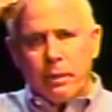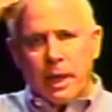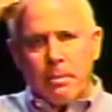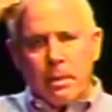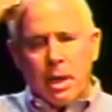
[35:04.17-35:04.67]

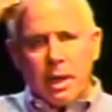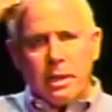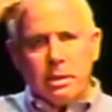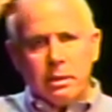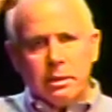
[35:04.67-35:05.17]
and
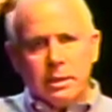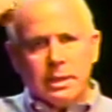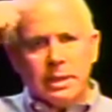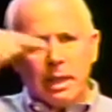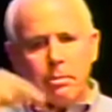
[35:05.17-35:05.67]
mind to
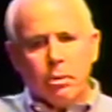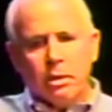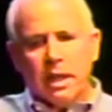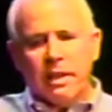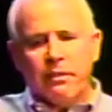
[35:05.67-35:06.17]
send more
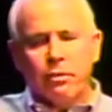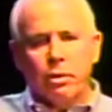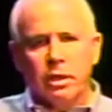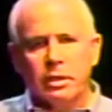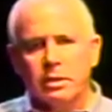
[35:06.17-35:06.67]
life
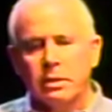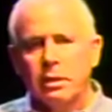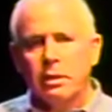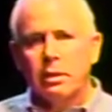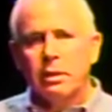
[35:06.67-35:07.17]
force
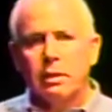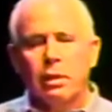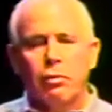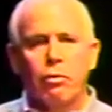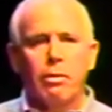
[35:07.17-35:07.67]

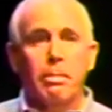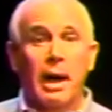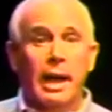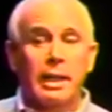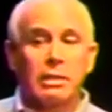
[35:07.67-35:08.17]
through the
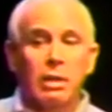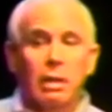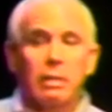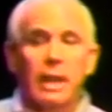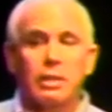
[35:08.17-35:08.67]
body's
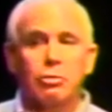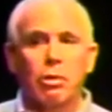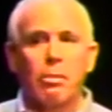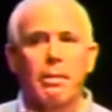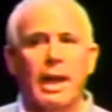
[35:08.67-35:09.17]

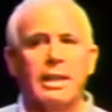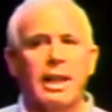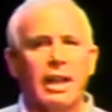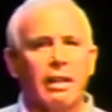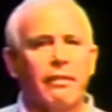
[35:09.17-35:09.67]

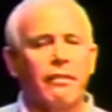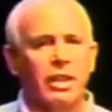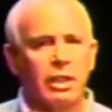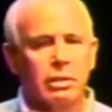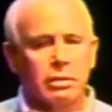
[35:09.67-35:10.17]
electromagnetic
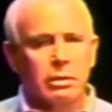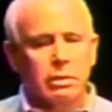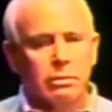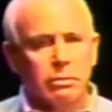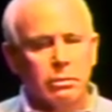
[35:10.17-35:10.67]
field